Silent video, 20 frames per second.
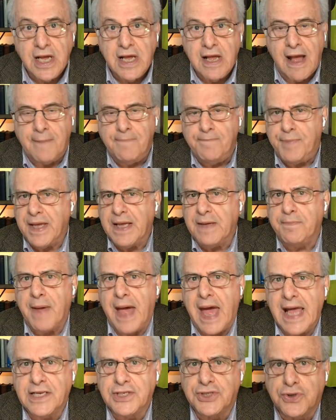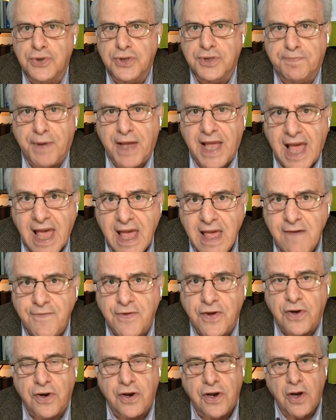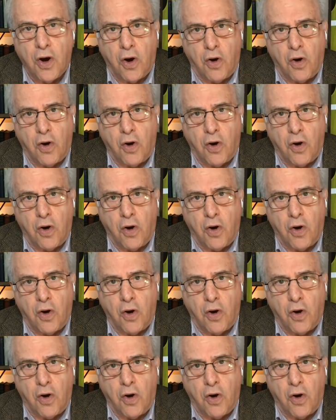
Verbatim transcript: and big banks whose behavior